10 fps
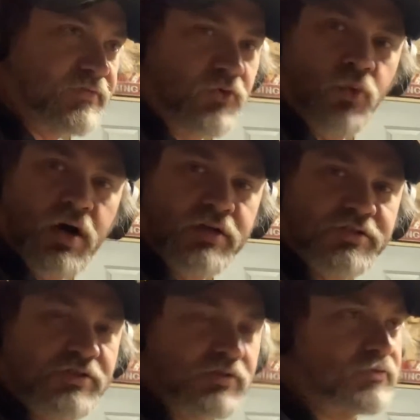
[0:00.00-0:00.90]
if you
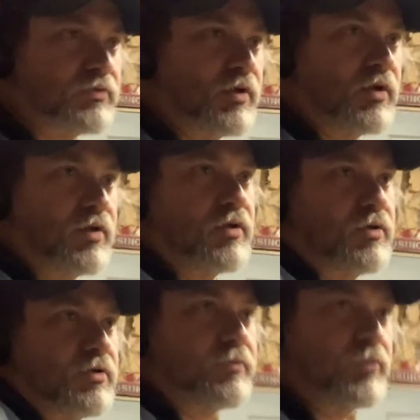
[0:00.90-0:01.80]
watch.
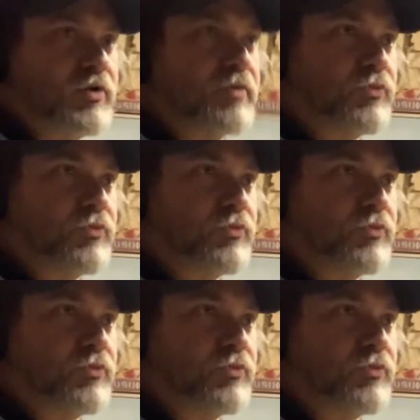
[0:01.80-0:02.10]
But